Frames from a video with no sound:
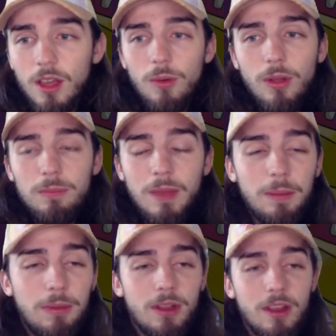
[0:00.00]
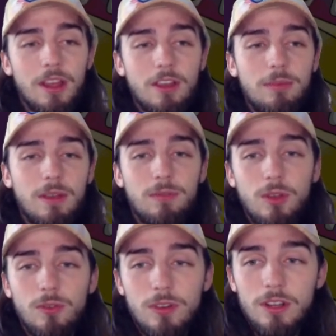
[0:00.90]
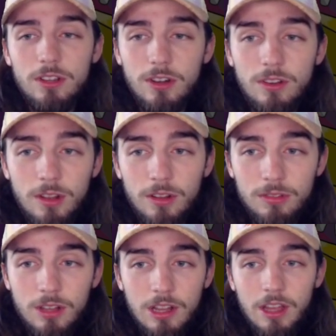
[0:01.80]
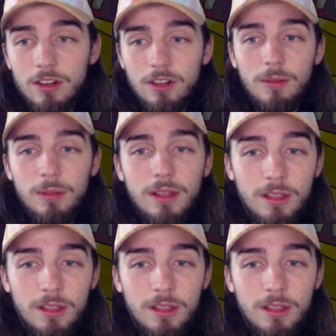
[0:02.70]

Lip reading: well, maybe they're going to give me a few free turns to just click Trailblaze.